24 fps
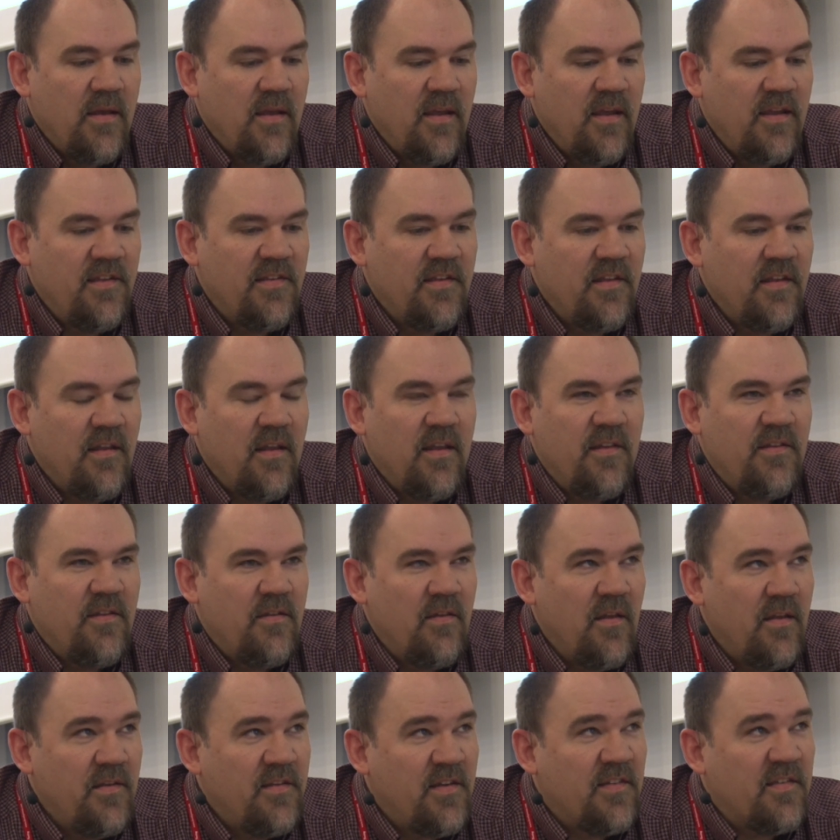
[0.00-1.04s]
isn't
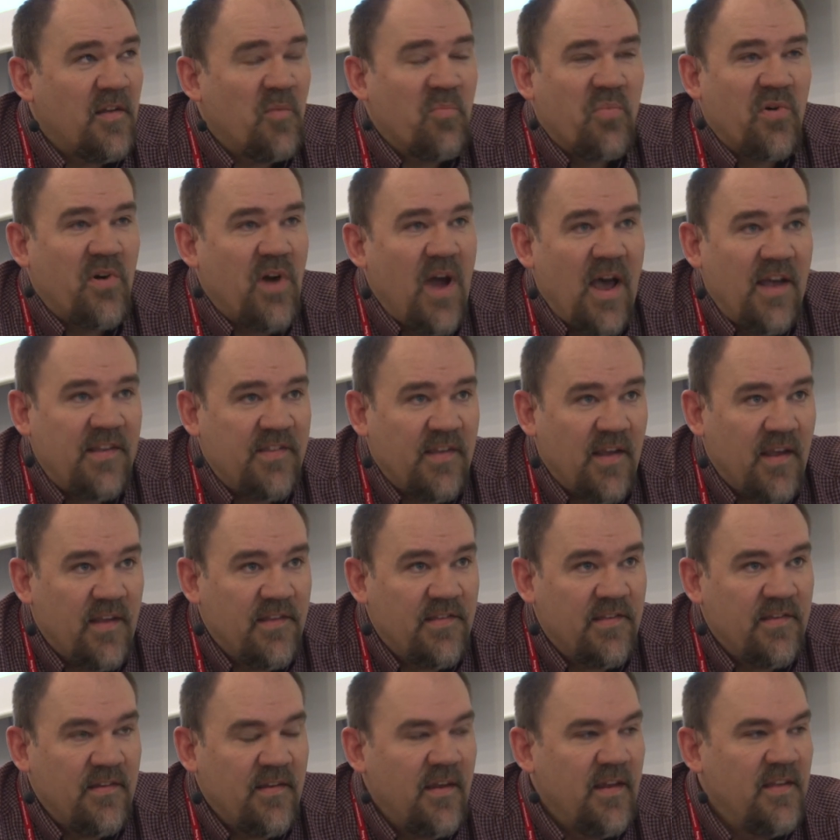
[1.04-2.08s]
just a
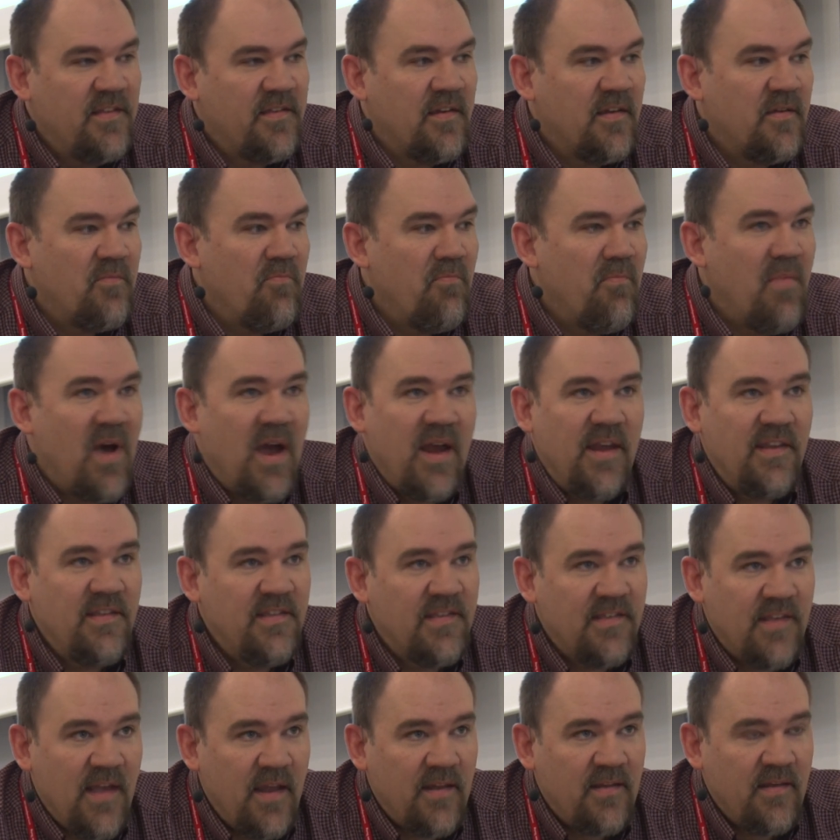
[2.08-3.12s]
process, it's a
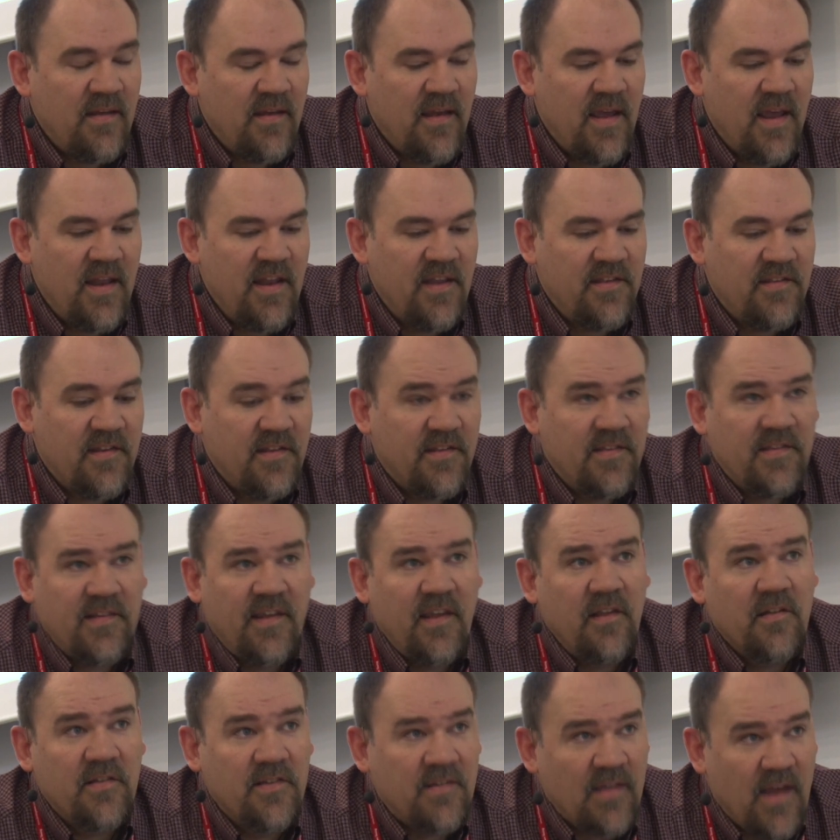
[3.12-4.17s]
mindset and it's a
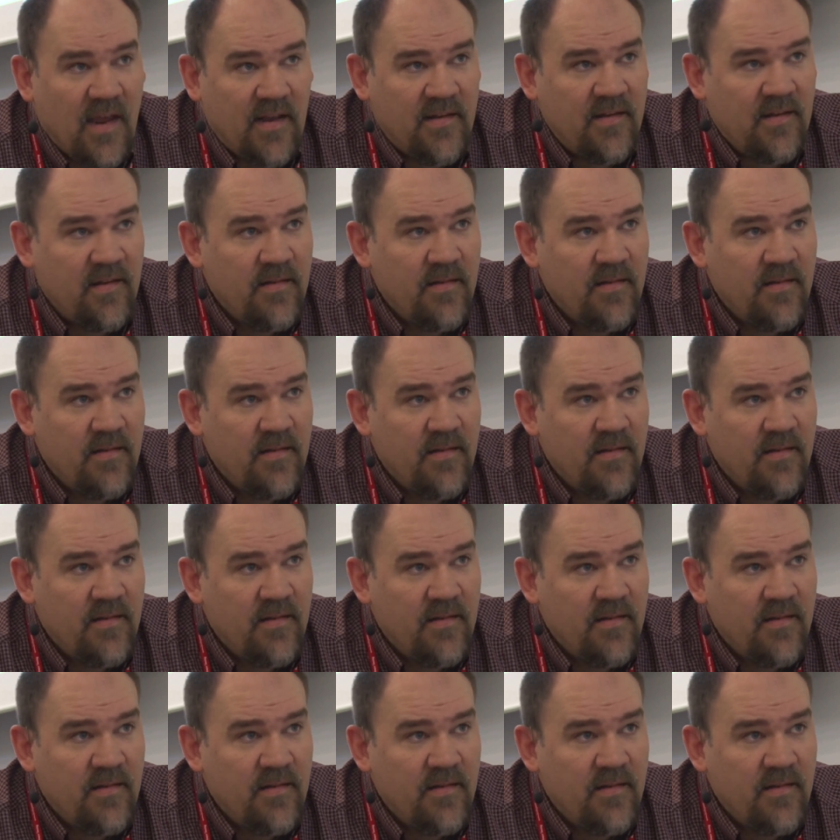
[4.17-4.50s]
skill set.